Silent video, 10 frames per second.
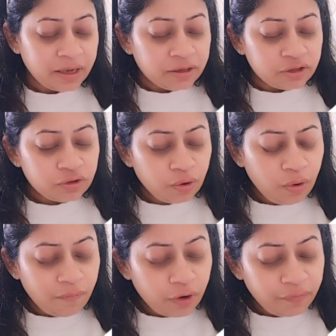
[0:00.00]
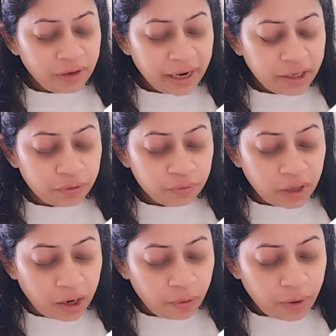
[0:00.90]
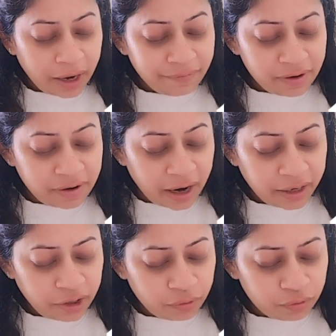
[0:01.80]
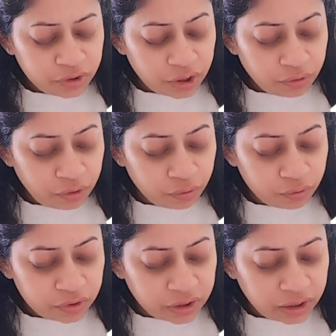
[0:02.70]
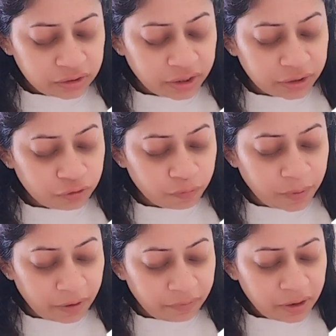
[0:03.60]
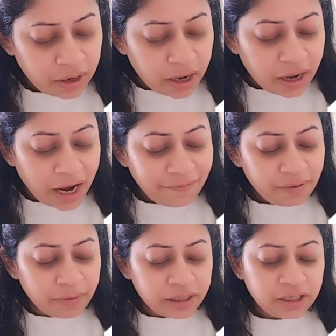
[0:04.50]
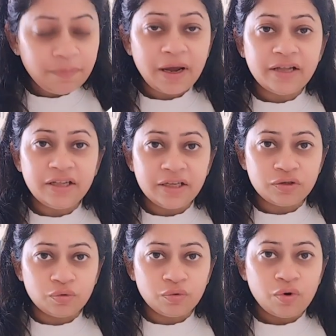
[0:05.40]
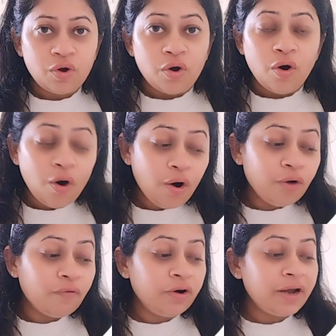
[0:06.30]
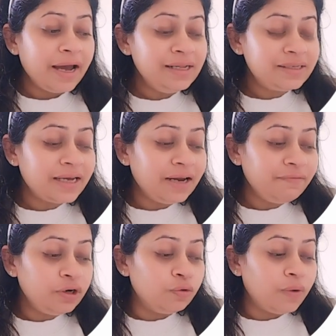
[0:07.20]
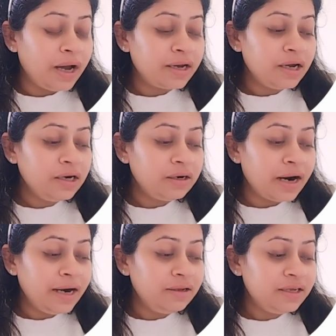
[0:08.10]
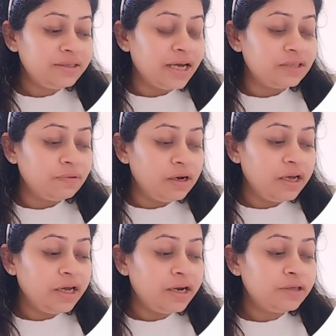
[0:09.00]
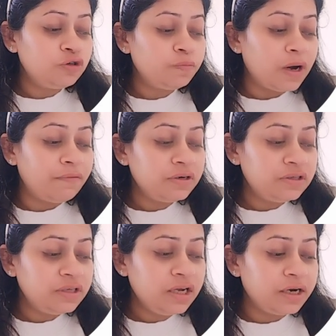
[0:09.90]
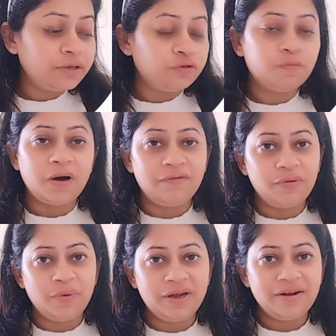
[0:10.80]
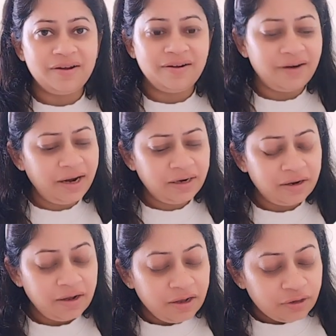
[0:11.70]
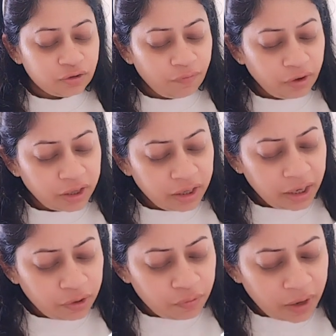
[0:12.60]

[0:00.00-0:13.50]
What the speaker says: So what will I do now? I will write 2026 raised to power, I will multiply these two. Or what else can we do? I can write this as well, a raised to power c raised to power b, right? So what can I do?